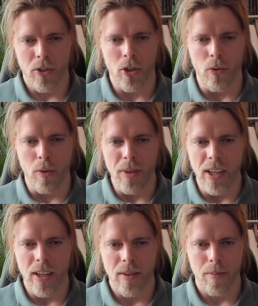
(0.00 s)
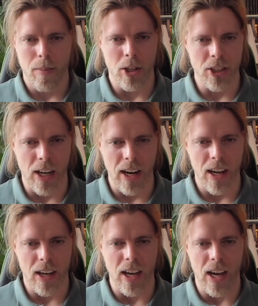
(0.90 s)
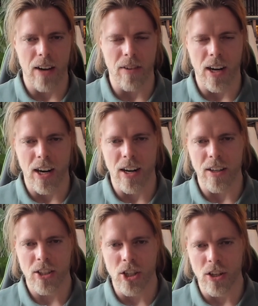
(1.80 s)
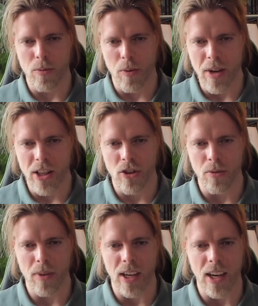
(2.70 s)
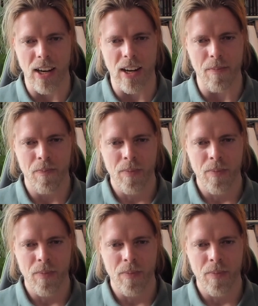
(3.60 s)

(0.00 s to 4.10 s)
So for me, personally, I have a certain momentum in